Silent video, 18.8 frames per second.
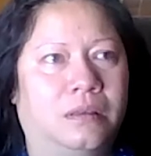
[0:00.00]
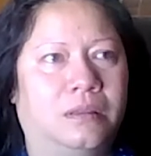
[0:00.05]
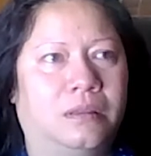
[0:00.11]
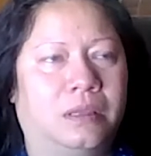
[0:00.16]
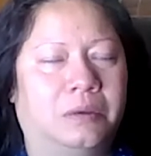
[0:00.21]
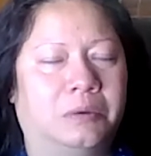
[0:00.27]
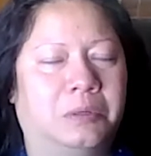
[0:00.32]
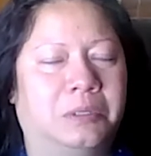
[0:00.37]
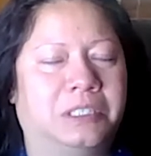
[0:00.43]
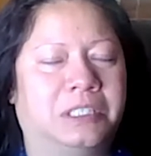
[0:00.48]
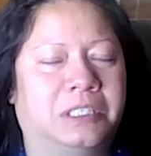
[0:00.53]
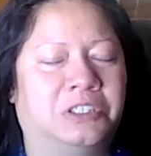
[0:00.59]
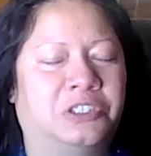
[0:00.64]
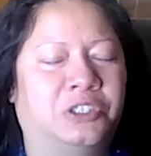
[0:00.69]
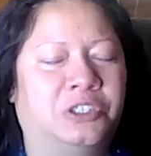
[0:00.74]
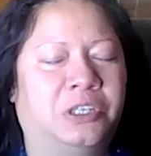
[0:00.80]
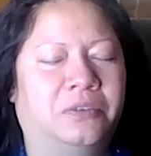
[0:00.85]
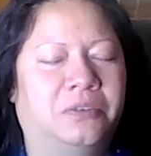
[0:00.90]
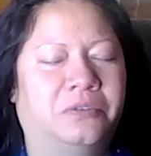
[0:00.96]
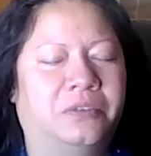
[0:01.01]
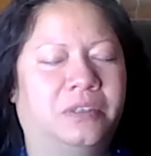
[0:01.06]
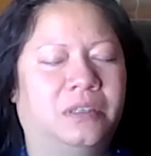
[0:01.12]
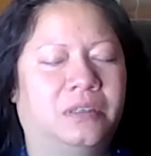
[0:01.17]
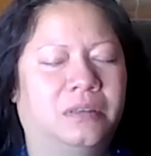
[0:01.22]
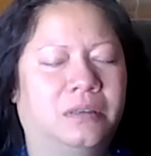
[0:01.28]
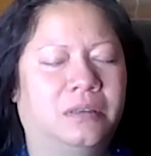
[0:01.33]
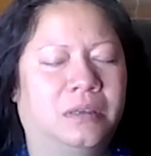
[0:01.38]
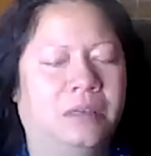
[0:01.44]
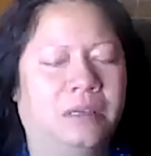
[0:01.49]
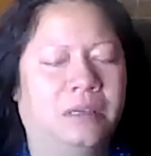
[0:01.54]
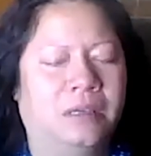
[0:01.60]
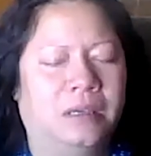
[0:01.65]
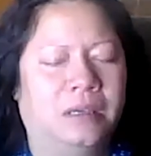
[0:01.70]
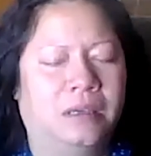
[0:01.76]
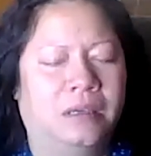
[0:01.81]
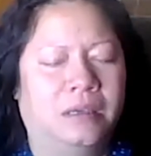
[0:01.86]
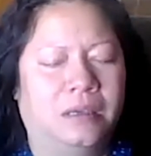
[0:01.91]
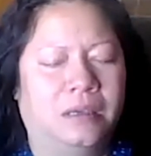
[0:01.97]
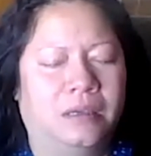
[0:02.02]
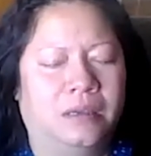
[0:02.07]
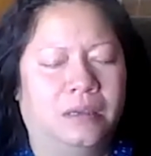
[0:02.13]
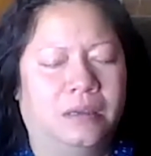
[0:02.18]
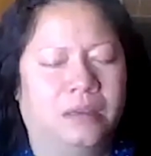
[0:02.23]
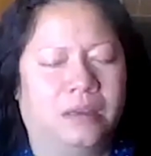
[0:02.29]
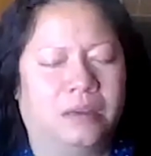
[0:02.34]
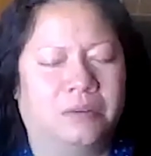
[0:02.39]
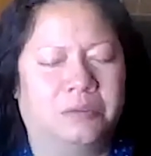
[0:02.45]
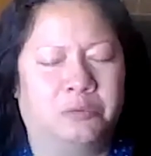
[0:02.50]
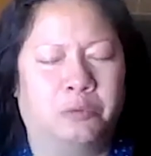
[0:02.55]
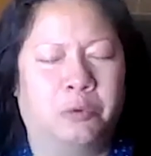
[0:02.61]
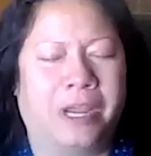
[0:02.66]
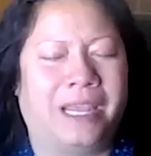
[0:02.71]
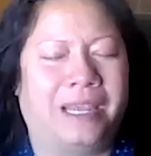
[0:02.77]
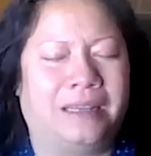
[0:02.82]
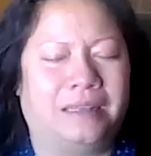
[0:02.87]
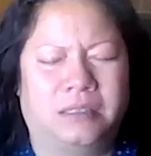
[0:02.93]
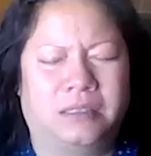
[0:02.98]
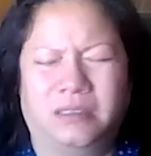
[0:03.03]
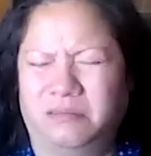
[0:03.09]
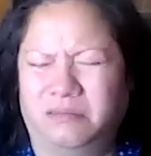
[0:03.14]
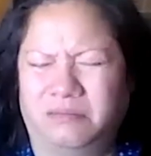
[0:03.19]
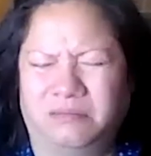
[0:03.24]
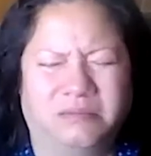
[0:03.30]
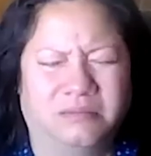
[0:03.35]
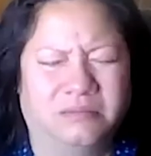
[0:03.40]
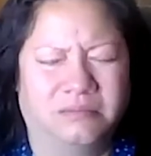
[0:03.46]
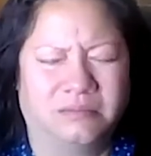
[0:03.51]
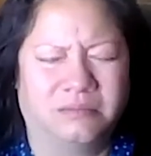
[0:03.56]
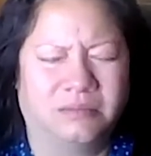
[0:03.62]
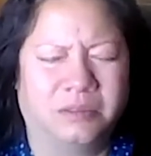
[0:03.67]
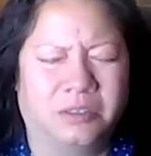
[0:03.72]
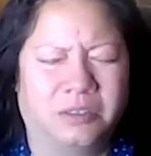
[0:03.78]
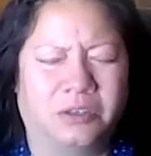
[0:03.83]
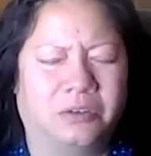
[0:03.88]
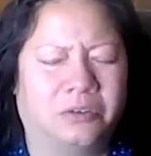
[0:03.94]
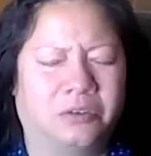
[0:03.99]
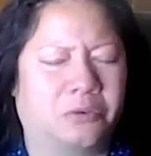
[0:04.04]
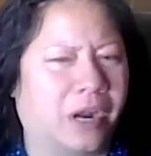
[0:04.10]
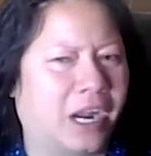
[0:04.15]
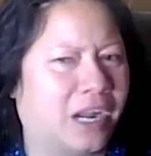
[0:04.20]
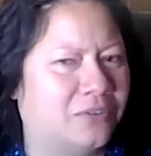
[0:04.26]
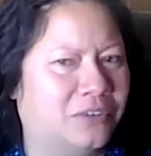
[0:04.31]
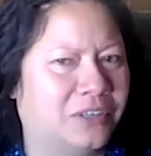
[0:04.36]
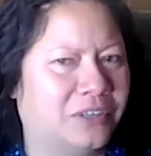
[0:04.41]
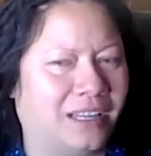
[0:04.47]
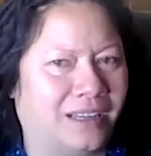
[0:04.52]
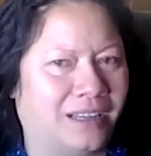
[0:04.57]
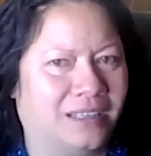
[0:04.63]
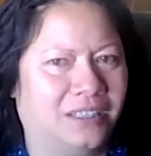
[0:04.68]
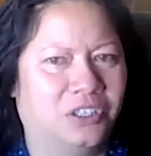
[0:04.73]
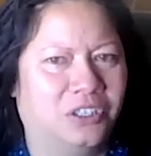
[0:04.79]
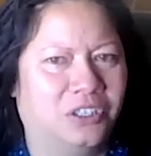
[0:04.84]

There was a shift of weight, gravity